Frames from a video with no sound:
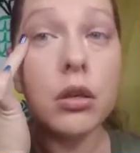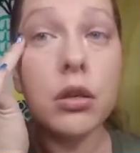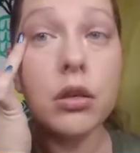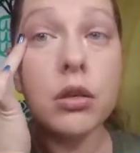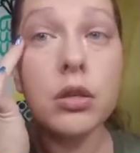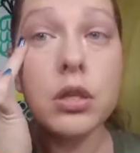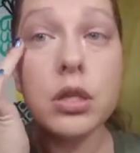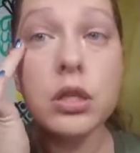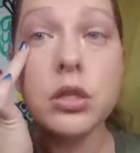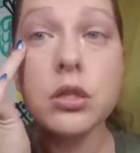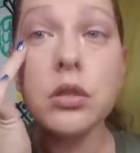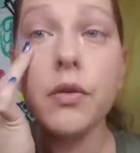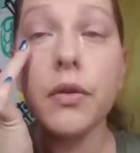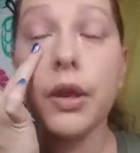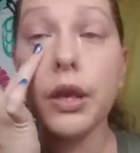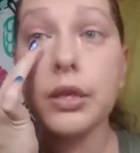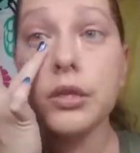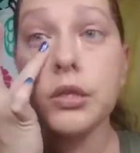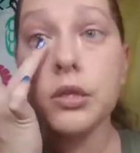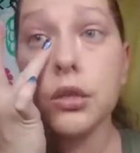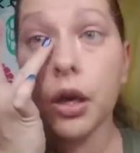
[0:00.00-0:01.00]
Just so
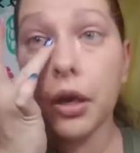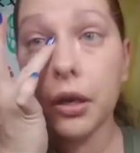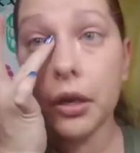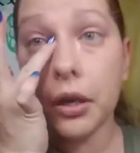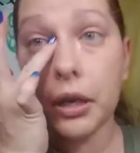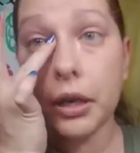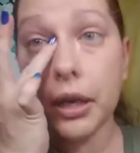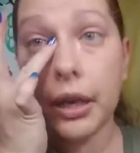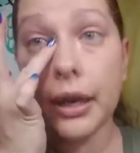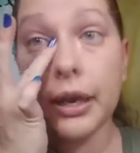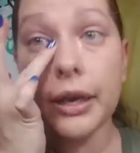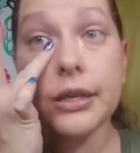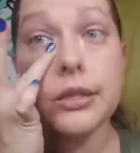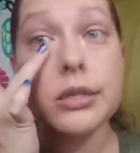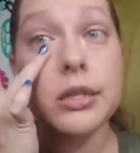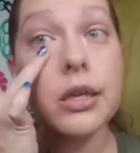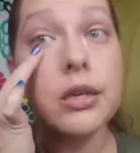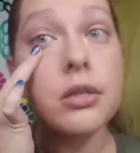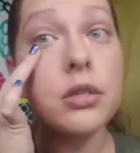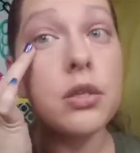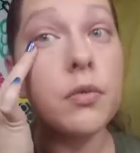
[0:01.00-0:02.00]
that's not an
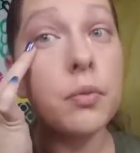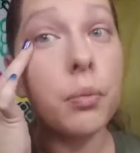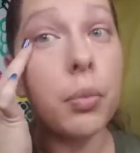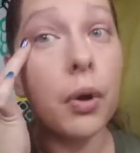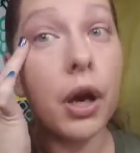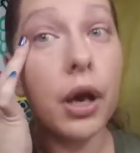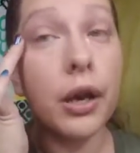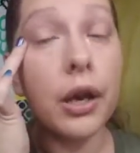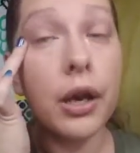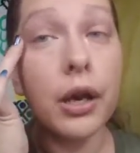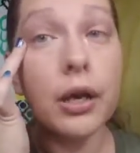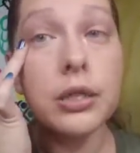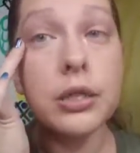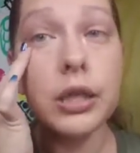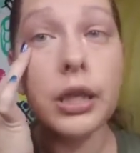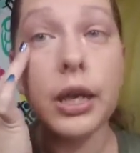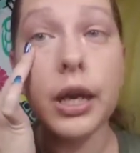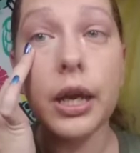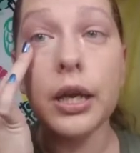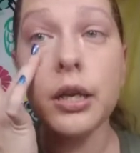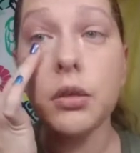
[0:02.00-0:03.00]
excess of product.
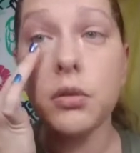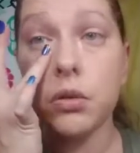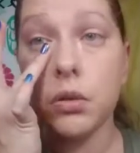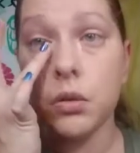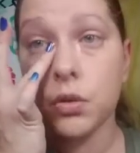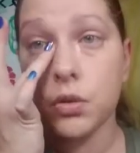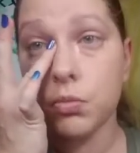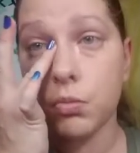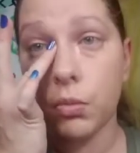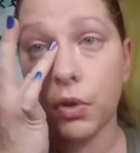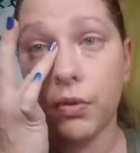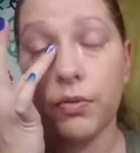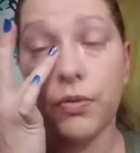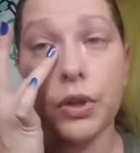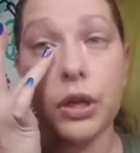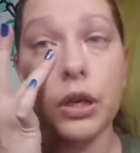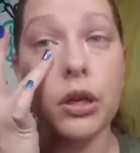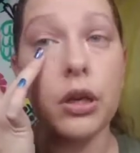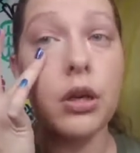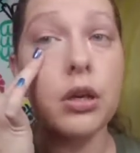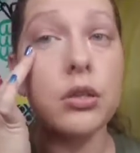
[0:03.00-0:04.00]
And I use my
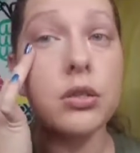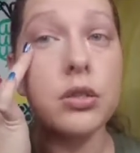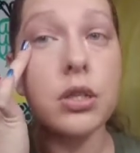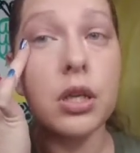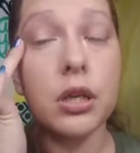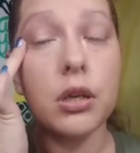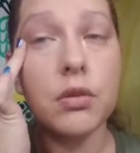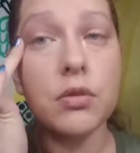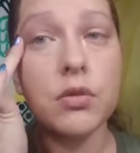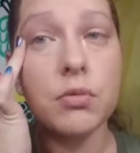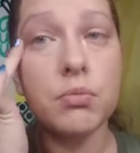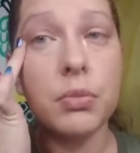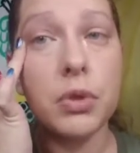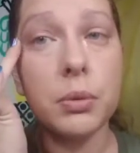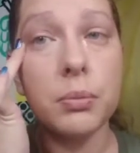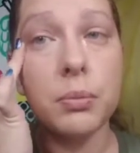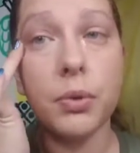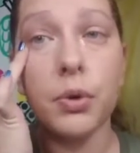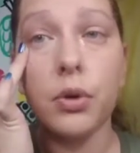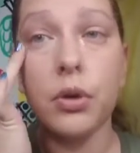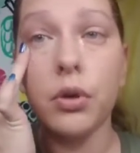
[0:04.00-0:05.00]
fingers. I know some
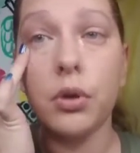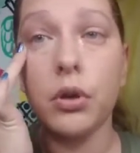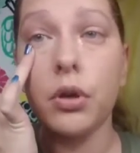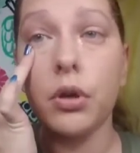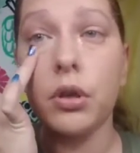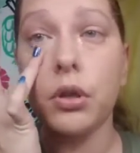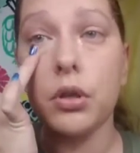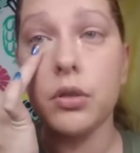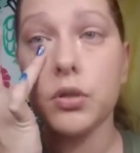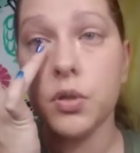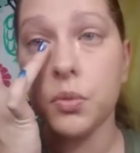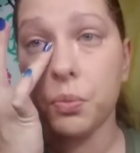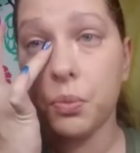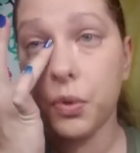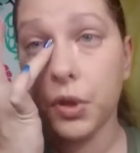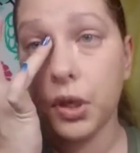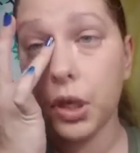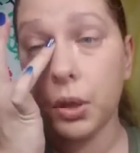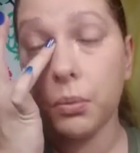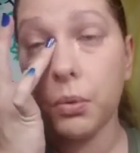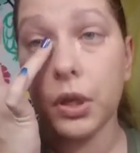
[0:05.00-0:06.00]
people can use a
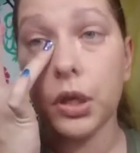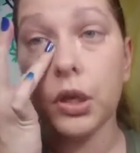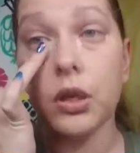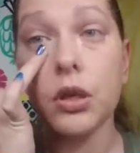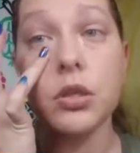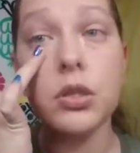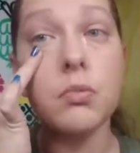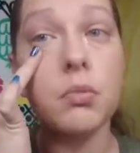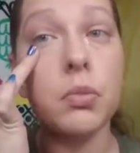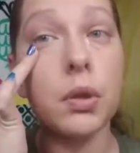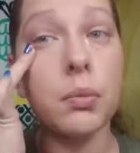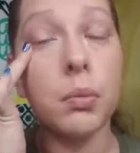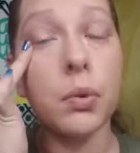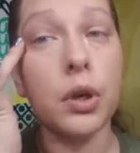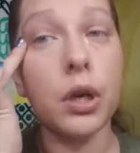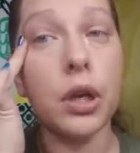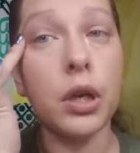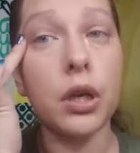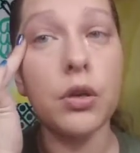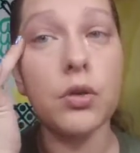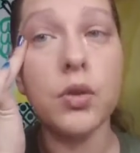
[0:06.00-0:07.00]
beauty blender, some people
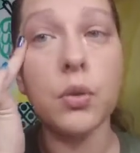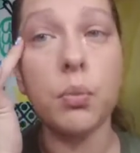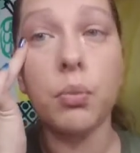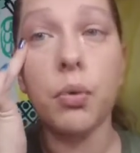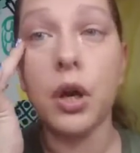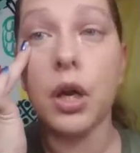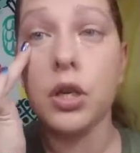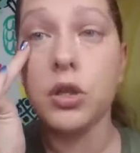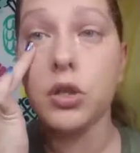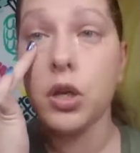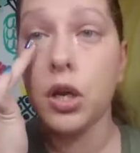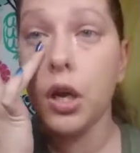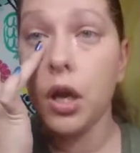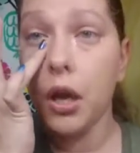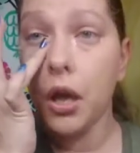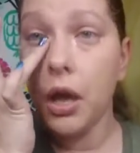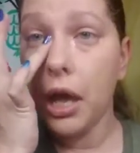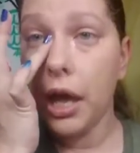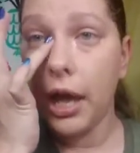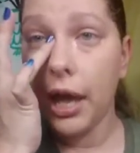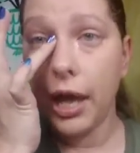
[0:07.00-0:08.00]
can use a brush.
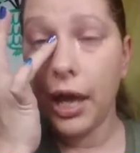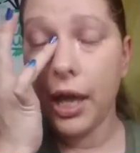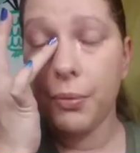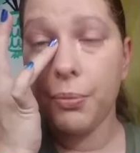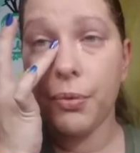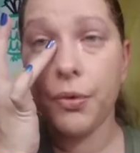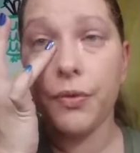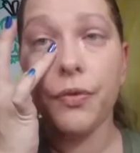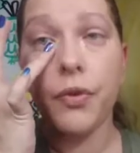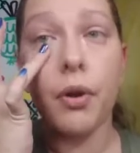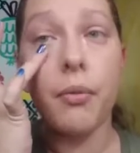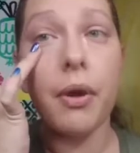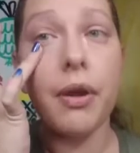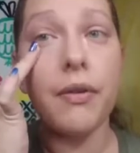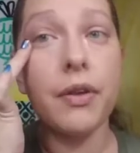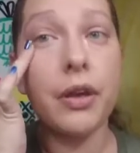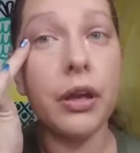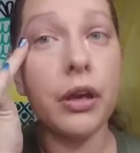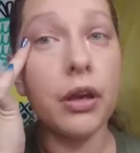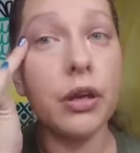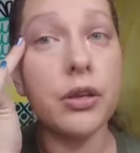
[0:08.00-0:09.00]
I prefer my
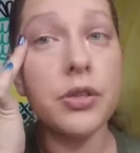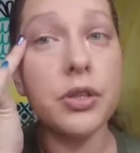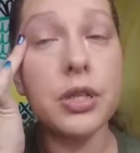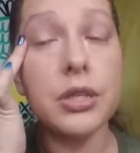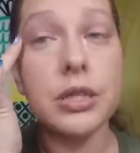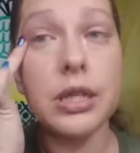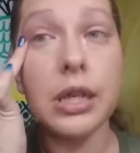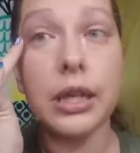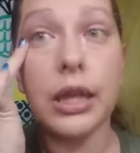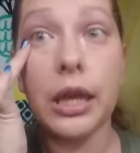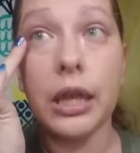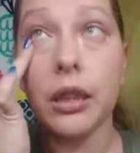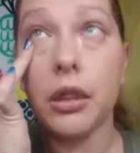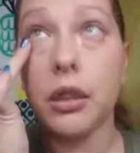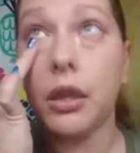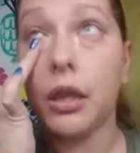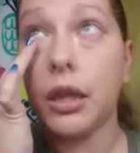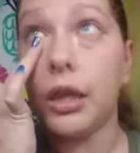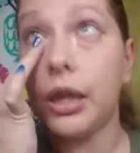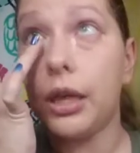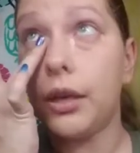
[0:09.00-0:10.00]
fingers because I like the
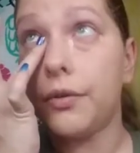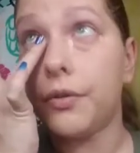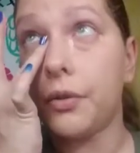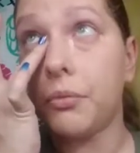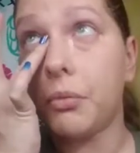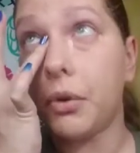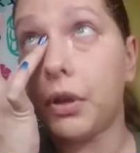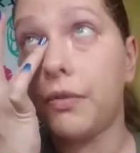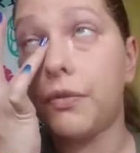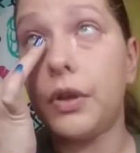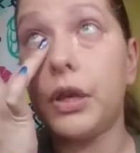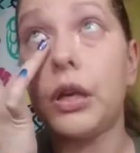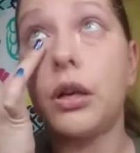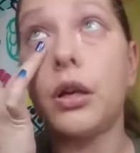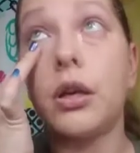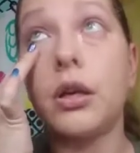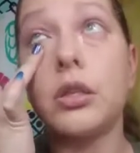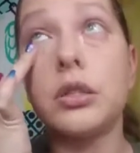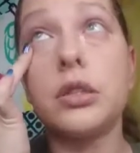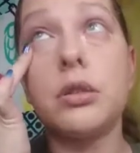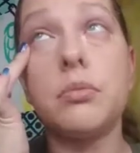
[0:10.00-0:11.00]
heat from my
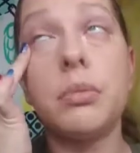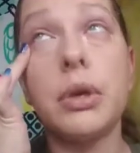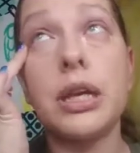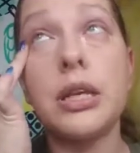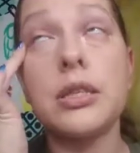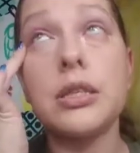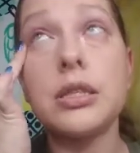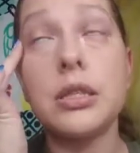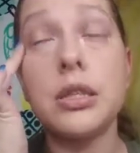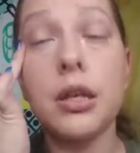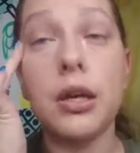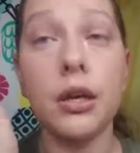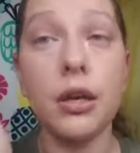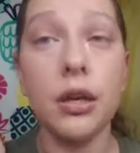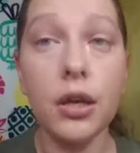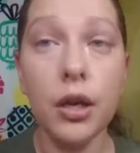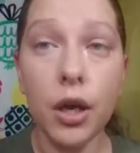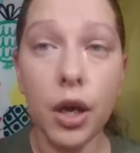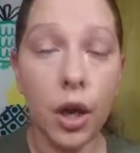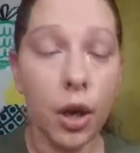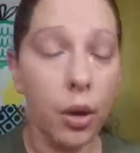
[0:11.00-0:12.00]
fingers. It makes the
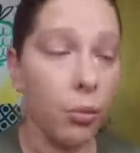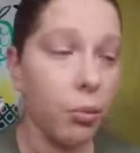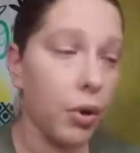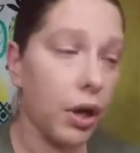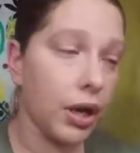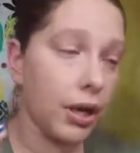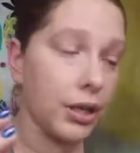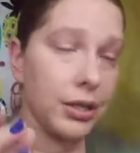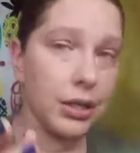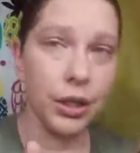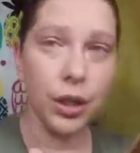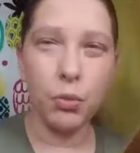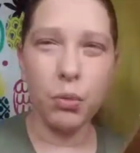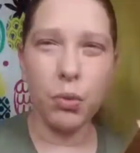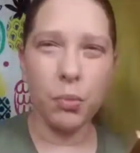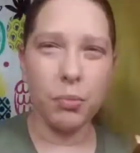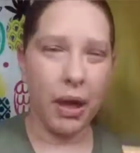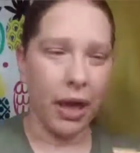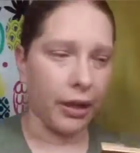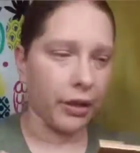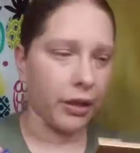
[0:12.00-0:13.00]
product a little more
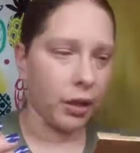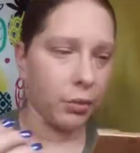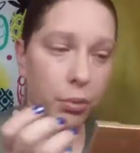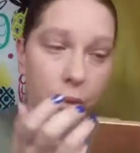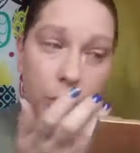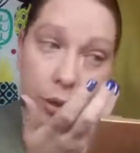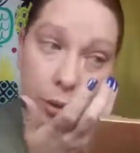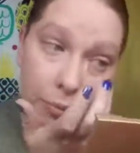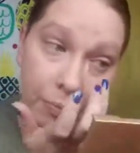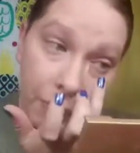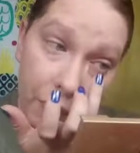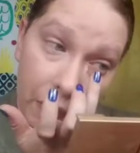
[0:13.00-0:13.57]
malleable.